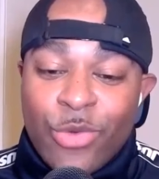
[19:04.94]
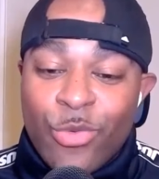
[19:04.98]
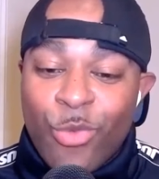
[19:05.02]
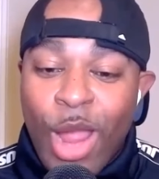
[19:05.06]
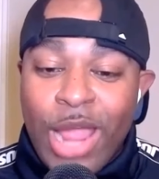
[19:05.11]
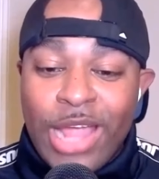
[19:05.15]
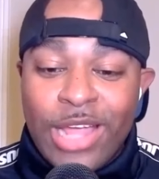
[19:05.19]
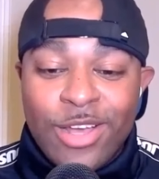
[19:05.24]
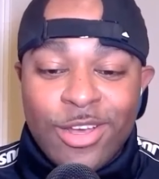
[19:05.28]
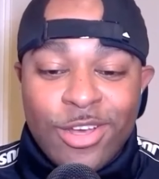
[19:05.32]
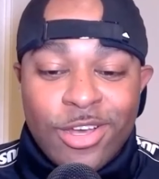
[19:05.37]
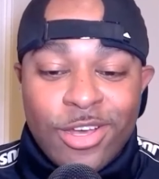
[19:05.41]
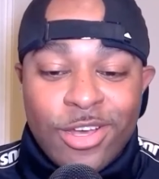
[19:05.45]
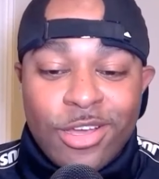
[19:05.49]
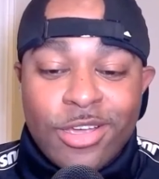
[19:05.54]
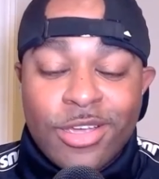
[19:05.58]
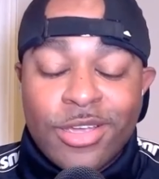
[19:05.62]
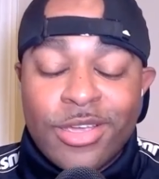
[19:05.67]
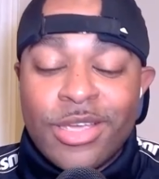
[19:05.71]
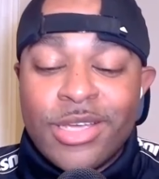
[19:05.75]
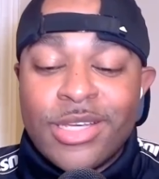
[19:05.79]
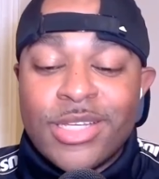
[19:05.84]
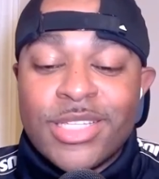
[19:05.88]
right hook.
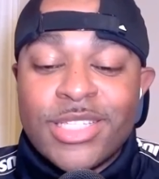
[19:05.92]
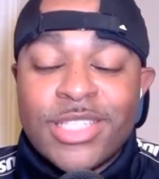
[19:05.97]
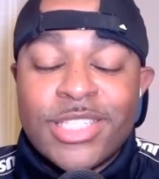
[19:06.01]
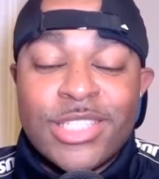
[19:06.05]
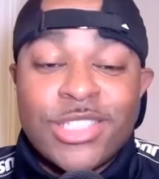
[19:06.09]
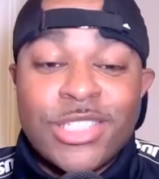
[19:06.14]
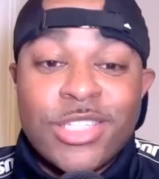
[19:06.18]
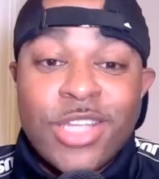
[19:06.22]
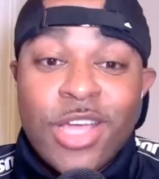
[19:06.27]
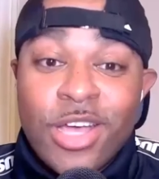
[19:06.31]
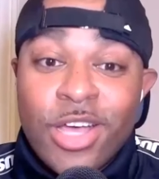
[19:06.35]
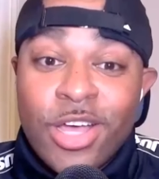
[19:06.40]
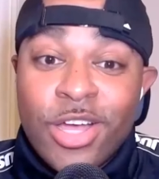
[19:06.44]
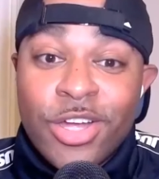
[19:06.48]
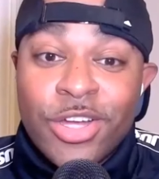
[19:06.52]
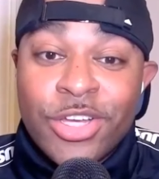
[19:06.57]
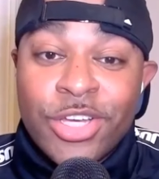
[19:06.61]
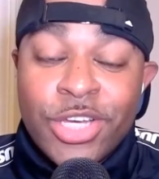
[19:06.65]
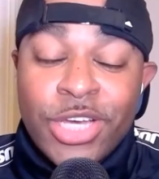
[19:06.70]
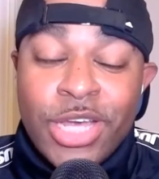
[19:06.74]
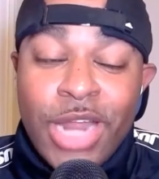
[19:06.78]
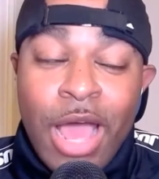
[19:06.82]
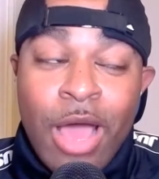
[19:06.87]
Stuck her
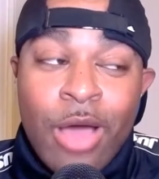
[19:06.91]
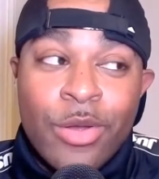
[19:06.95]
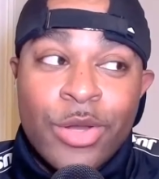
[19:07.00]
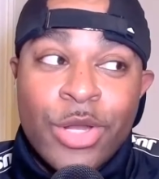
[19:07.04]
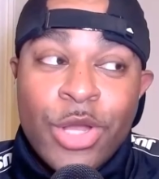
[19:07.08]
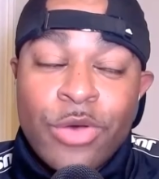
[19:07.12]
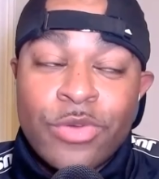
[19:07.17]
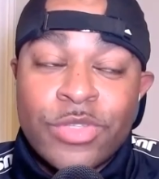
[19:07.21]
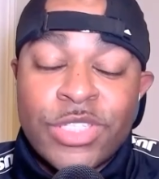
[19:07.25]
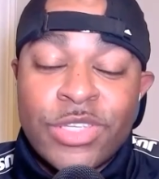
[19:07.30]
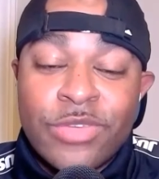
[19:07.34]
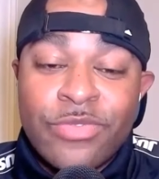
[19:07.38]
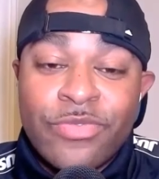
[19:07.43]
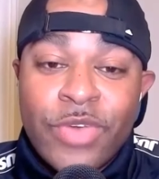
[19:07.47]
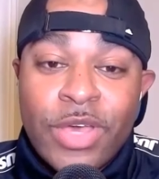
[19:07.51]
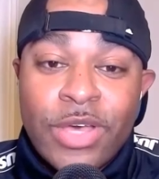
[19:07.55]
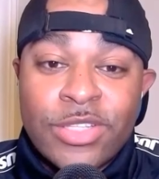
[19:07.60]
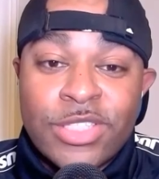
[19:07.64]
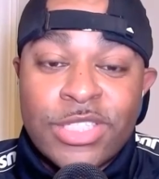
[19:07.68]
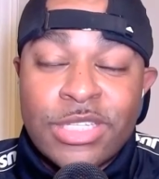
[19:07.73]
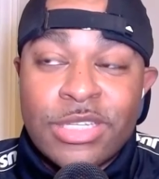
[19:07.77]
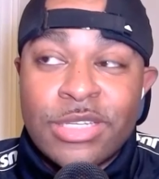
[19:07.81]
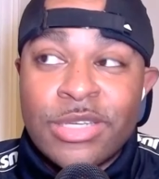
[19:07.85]
good. I don't know if she
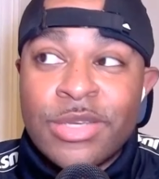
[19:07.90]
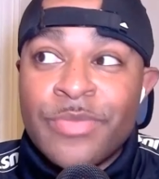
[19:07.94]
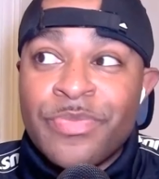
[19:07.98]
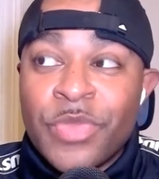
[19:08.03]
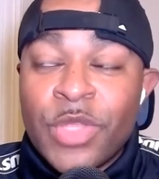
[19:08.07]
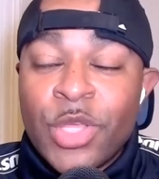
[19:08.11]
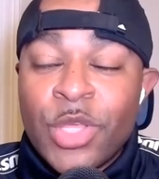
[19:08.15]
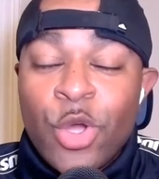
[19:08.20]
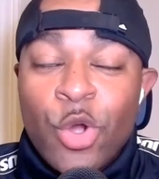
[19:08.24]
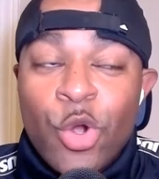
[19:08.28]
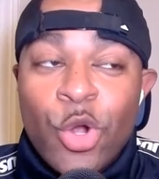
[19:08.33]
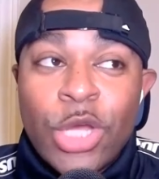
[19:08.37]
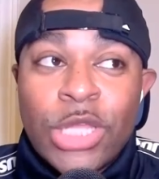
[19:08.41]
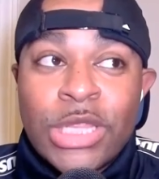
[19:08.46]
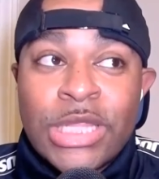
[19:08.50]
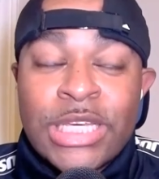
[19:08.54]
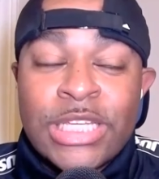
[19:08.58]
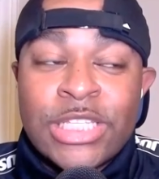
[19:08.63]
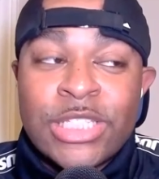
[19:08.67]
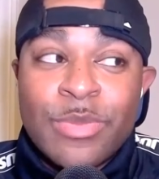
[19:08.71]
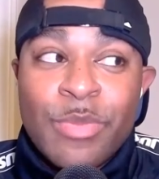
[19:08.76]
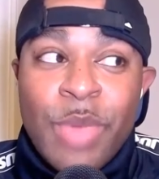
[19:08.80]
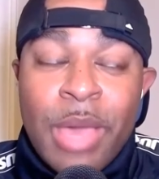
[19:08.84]
felt it, or at
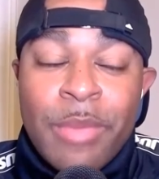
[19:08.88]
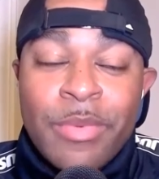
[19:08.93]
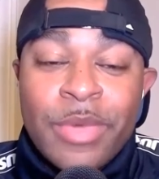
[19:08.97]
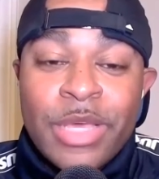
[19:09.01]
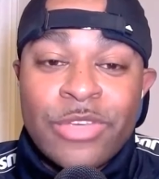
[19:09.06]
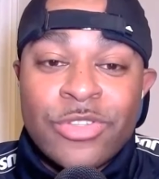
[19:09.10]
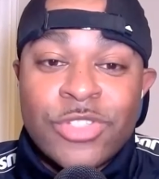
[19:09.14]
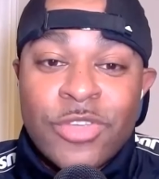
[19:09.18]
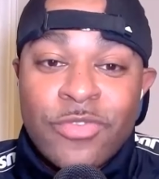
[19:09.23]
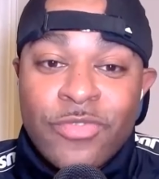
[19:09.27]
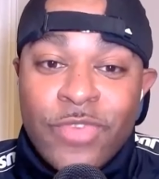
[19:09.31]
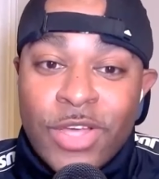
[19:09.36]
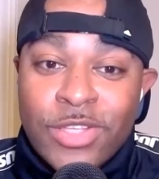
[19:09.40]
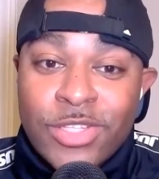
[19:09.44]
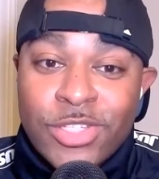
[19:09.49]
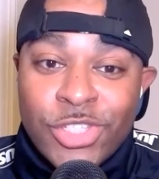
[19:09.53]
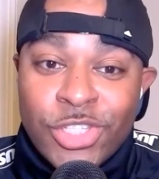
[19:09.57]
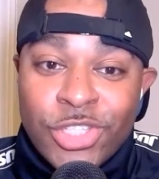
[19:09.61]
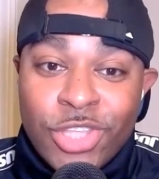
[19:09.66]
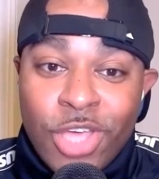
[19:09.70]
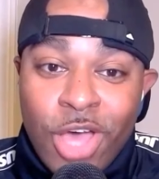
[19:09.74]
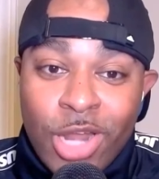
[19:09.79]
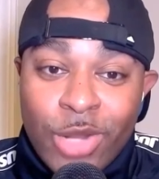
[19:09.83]
least maybe if she felt it,
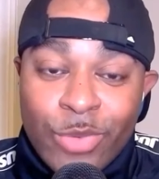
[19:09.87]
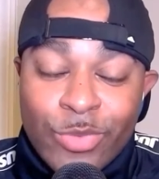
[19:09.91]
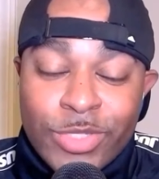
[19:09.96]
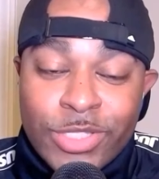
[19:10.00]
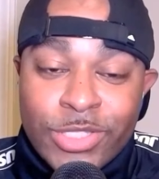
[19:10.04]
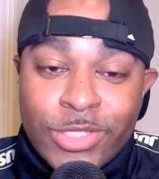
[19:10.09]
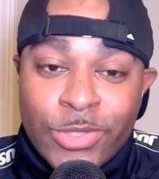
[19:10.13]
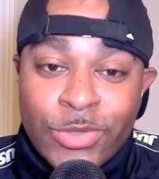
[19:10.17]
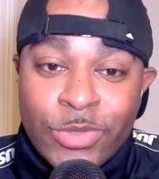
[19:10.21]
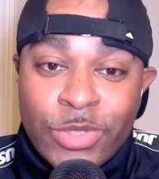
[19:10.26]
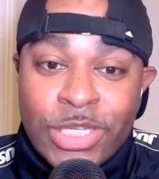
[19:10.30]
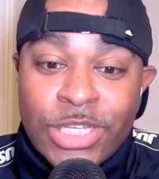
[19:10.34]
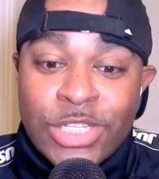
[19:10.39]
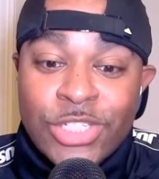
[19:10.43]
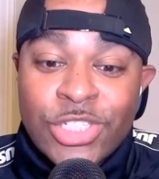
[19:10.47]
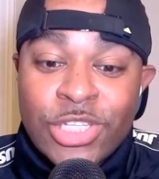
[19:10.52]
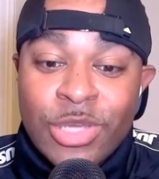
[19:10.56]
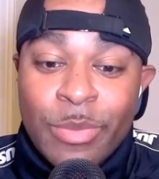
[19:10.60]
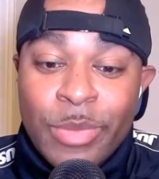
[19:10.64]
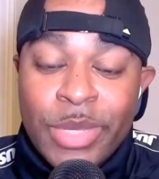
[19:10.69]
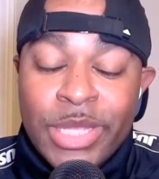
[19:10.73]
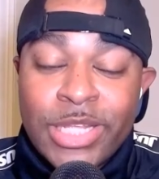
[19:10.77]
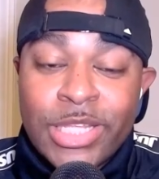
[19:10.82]
she thought it was Suki because
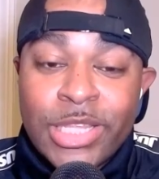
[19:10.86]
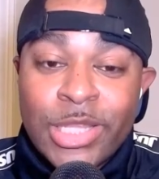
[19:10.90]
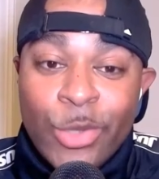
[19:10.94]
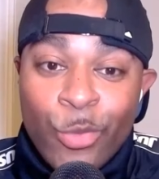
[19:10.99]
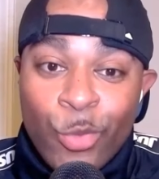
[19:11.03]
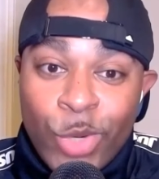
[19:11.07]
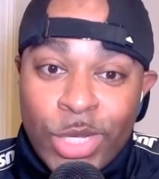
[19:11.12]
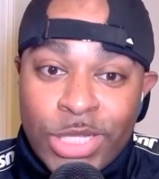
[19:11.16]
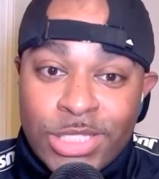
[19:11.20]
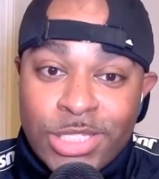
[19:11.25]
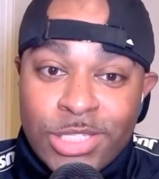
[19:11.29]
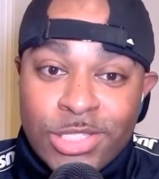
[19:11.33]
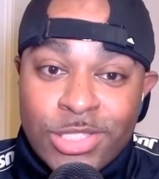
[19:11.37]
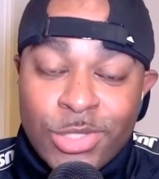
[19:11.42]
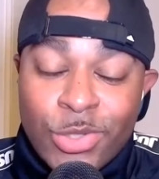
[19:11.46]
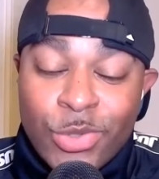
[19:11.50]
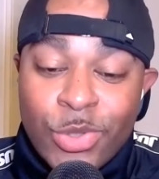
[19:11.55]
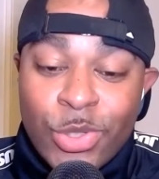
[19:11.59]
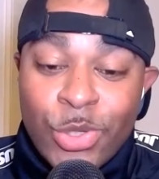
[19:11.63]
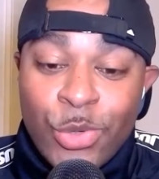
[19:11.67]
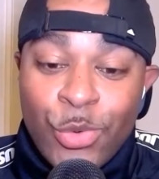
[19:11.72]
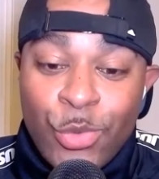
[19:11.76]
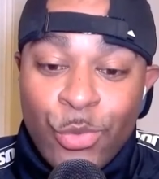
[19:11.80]
she immediately went to
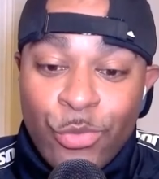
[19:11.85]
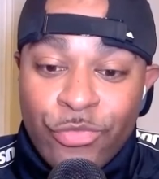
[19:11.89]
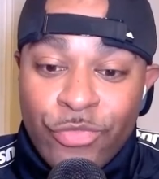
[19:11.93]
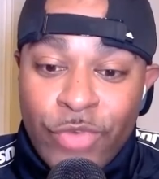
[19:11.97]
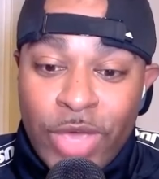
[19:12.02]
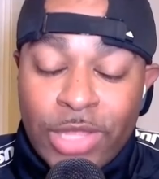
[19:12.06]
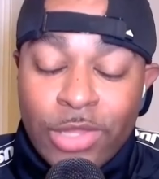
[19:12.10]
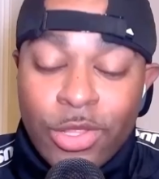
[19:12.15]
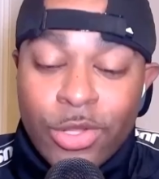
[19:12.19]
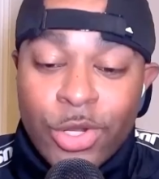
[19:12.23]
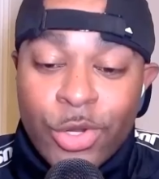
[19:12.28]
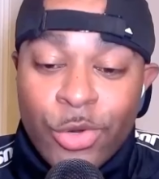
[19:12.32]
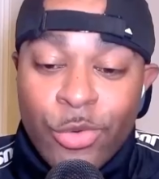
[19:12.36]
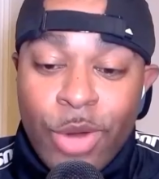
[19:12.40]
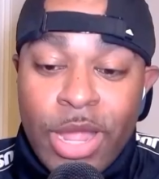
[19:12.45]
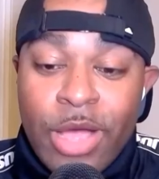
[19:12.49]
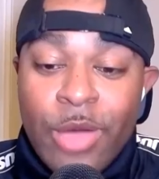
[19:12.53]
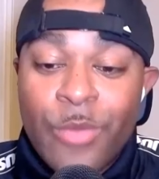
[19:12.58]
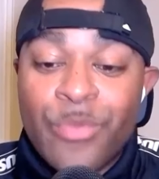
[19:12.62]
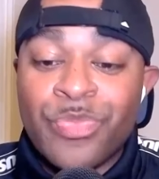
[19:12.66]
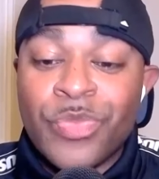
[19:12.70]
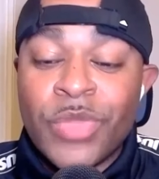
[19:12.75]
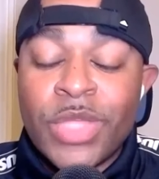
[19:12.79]
Suki, who fell on the
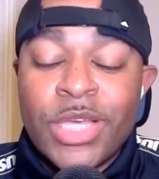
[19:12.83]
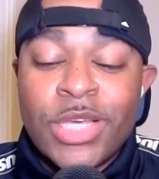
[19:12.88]
ground.